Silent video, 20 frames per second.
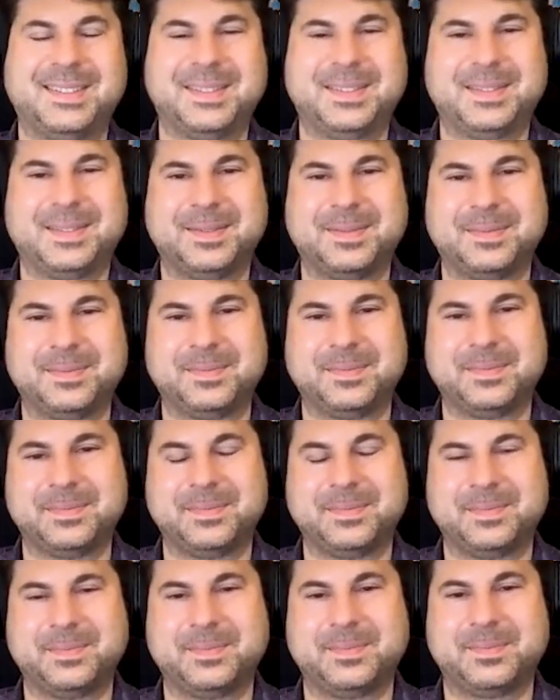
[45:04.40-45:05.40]

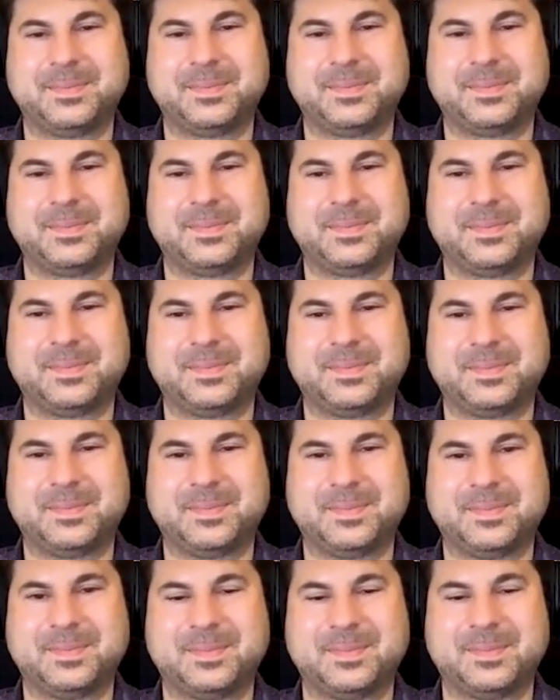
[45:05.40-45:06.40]

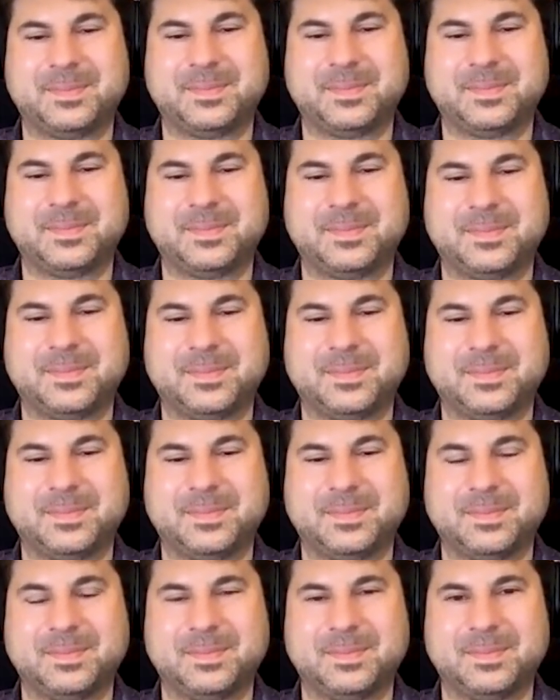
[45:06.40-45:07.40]

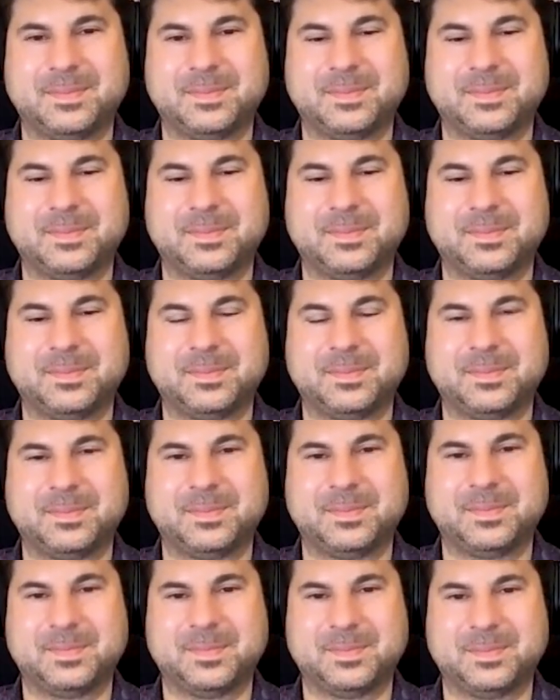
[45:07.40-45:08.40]

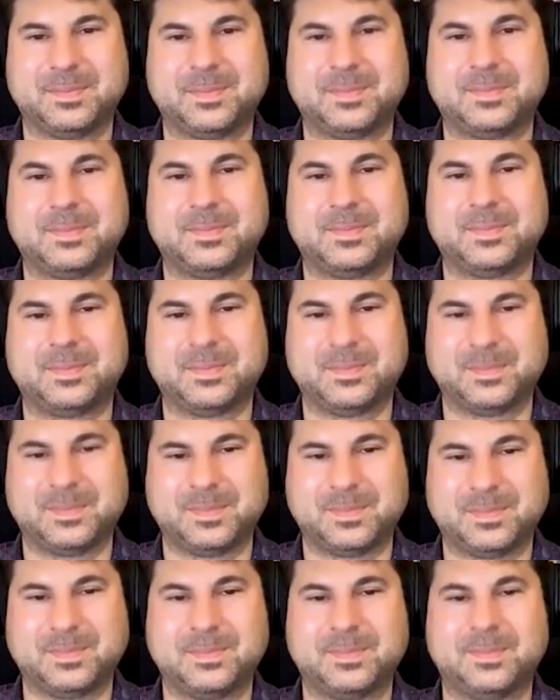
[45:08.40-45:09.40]

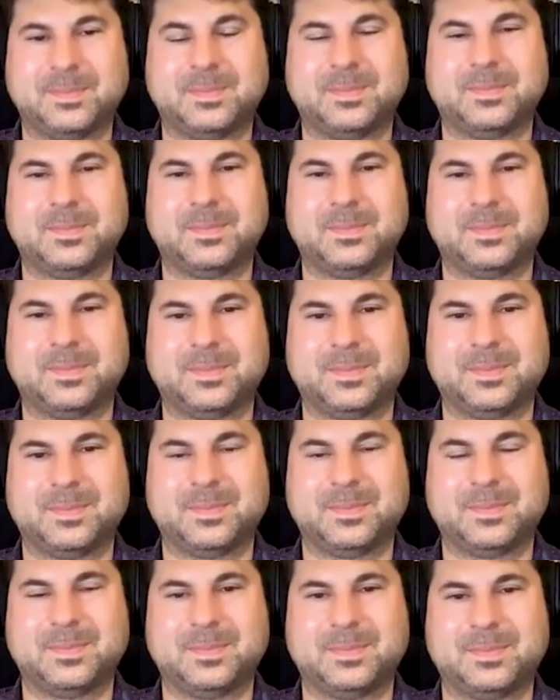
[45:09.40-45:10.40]

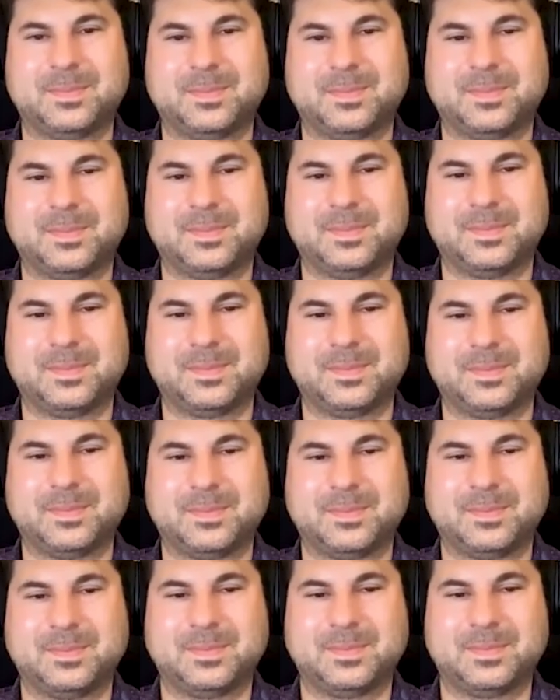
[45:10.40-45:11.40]

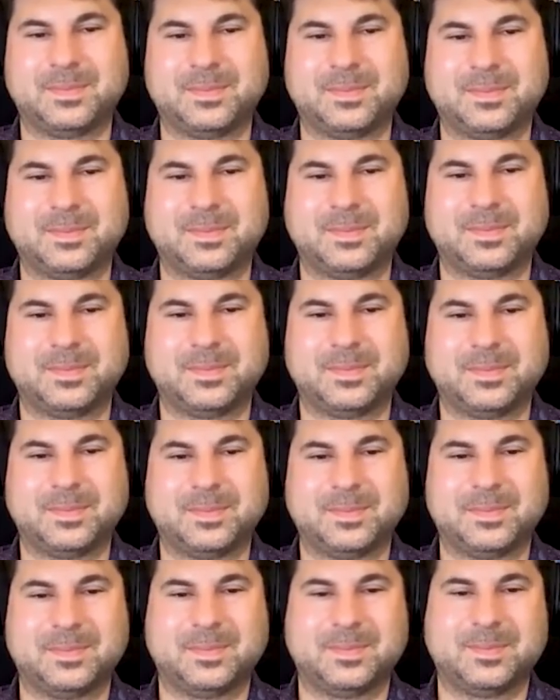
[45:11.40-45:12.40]
(silent)